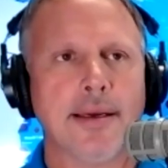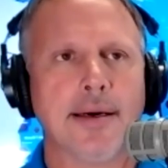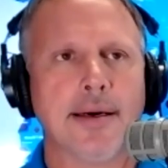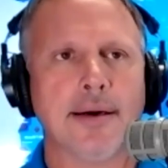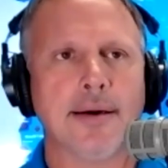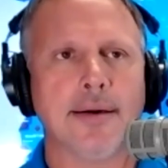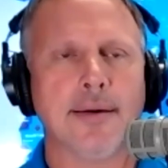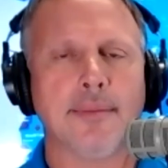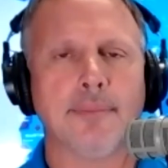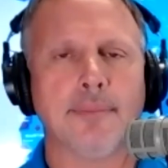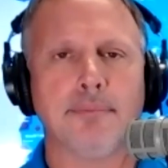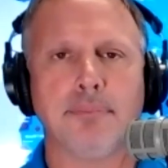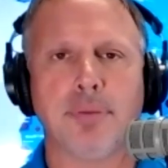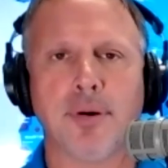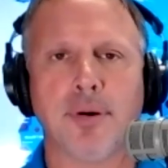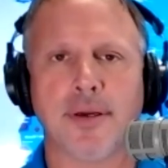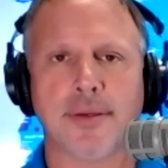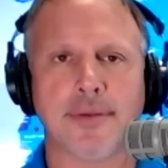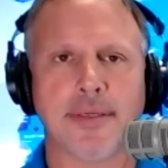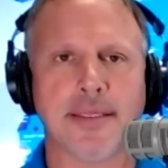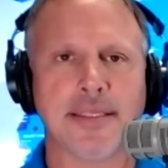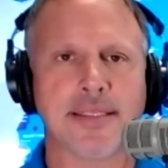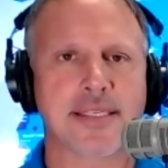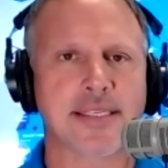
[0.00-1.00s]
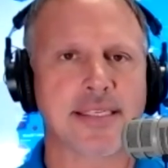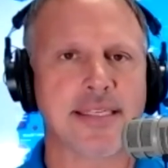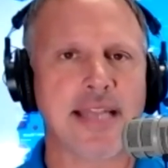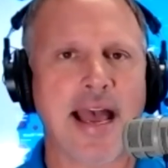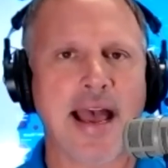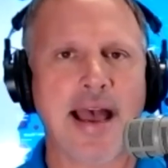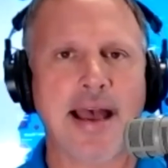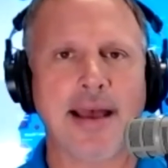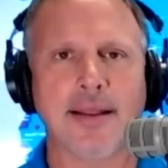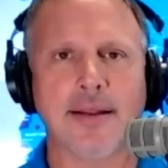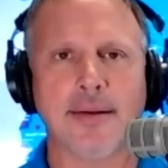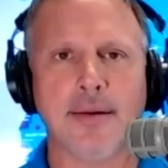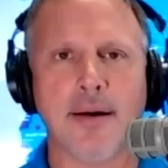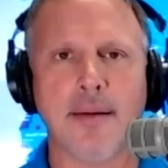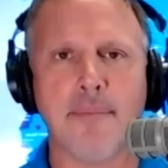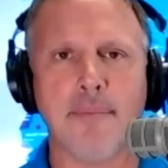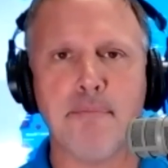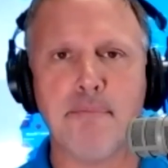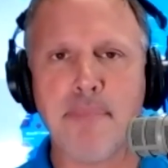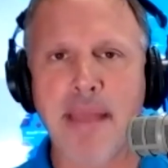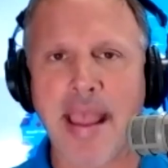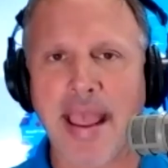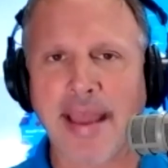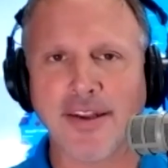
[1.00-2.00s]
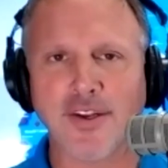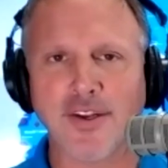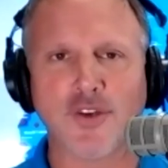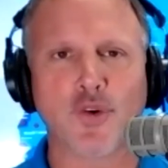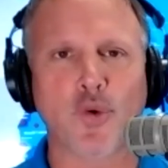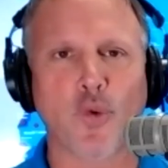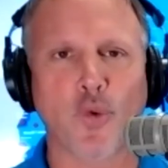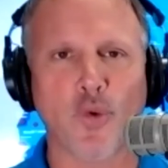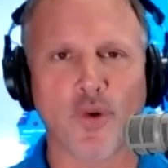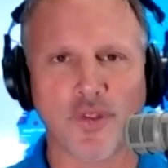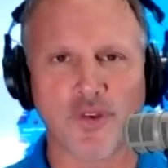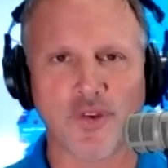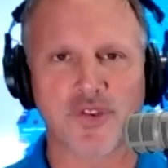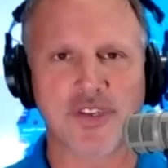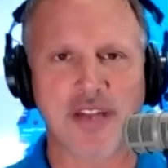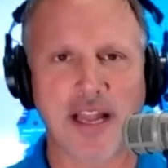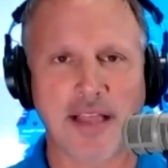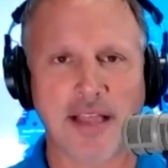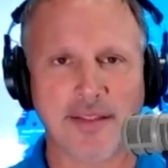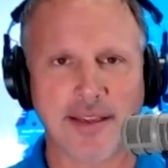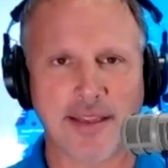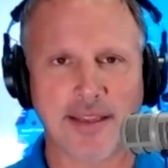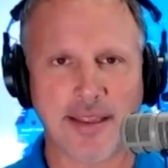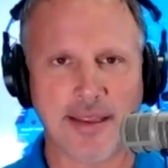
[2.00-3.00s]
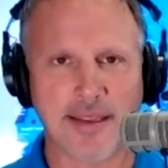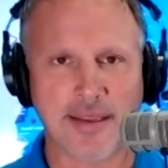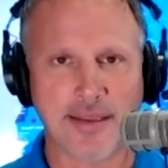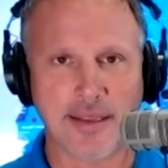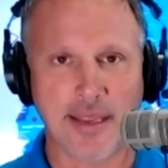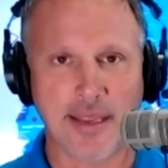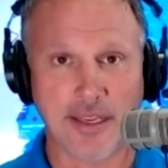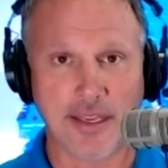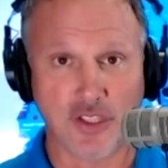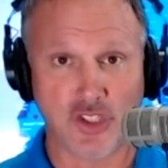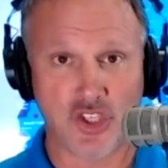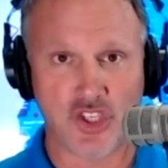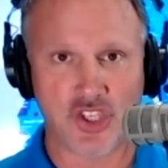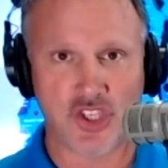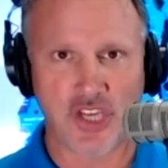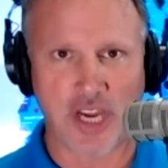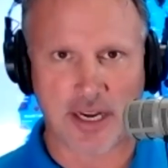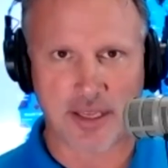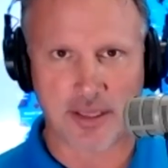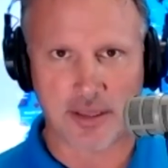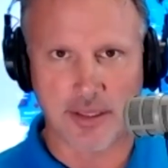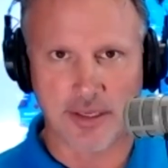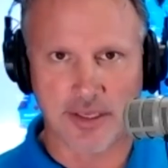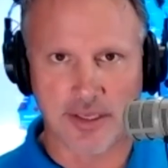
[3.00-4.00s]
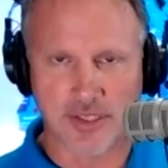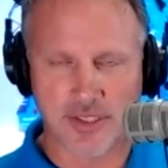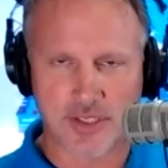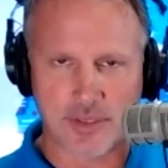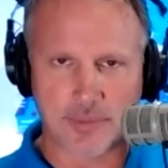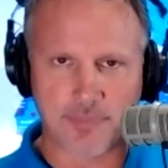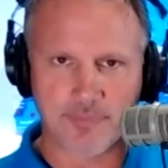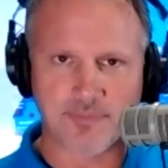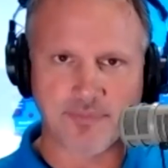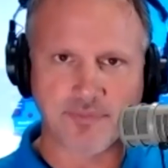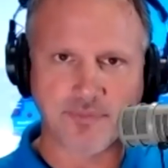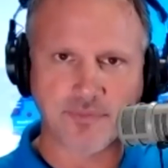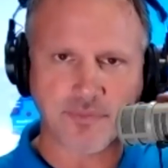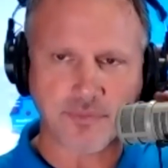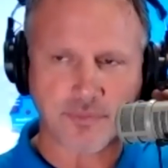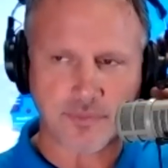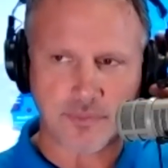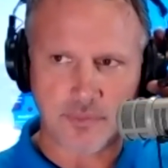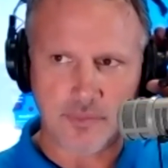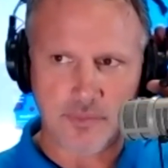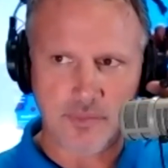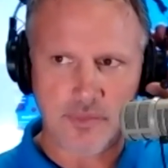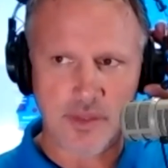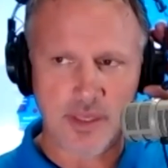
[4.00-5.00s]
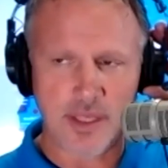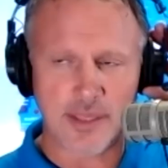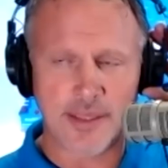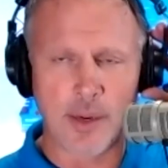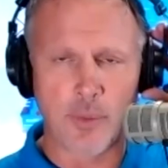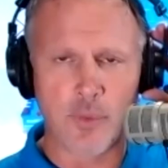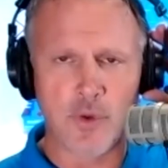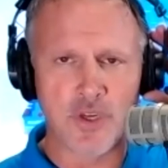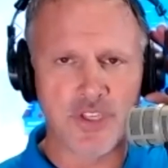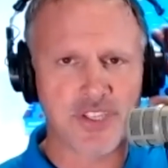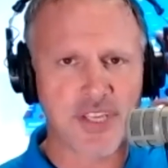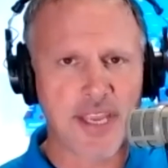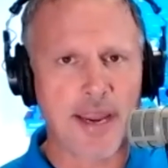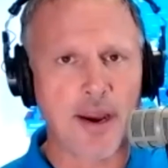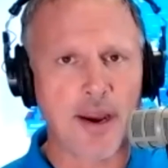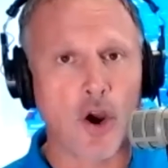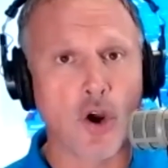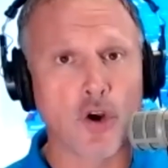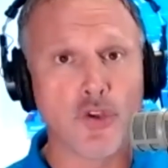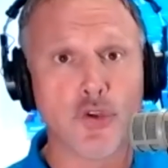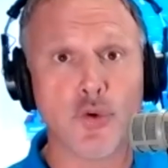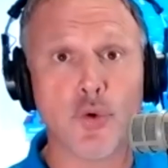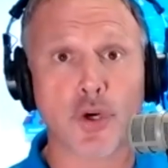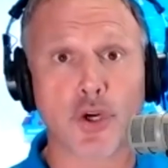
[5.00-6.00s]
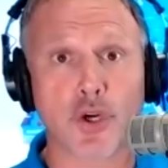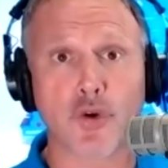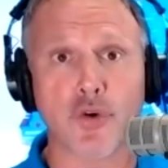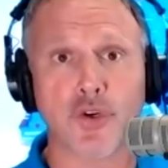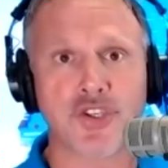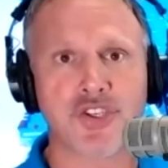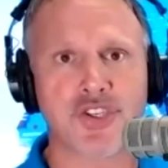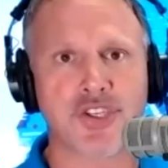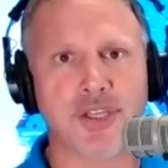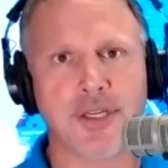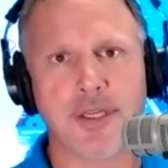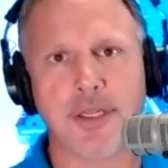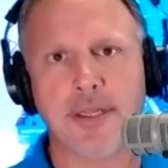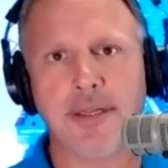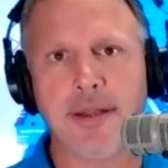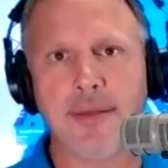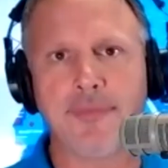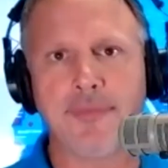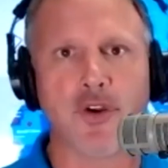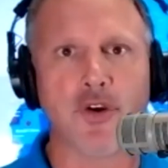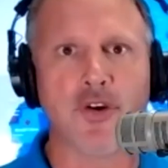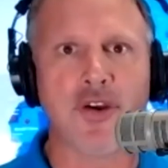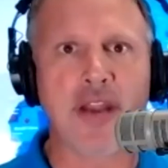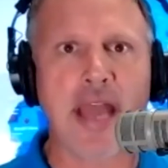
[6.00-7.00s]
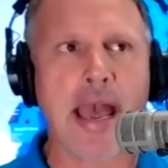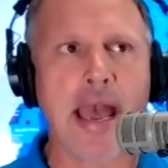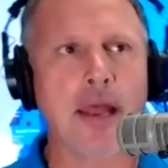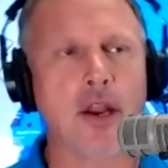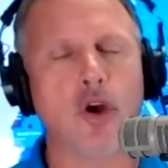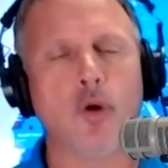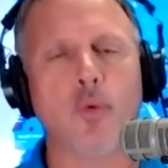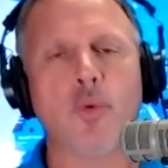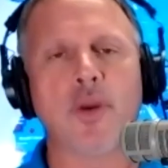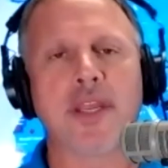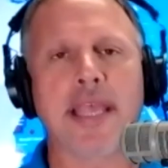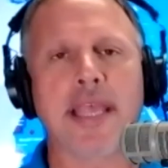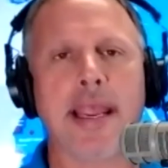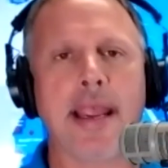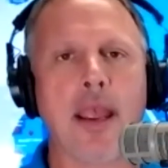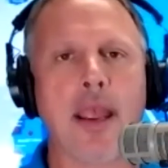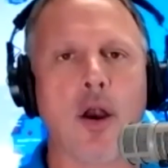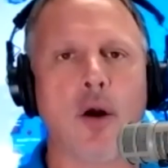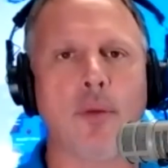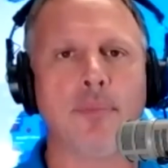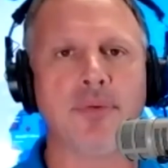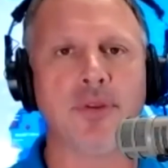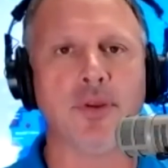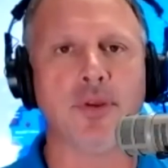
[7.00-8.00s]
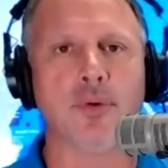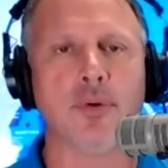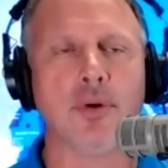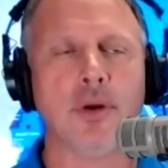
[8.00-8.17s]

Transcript: But it's not a mandatory, there's not like a checklist that we say, are you a Christian? And if you're not, oh, we can't help you.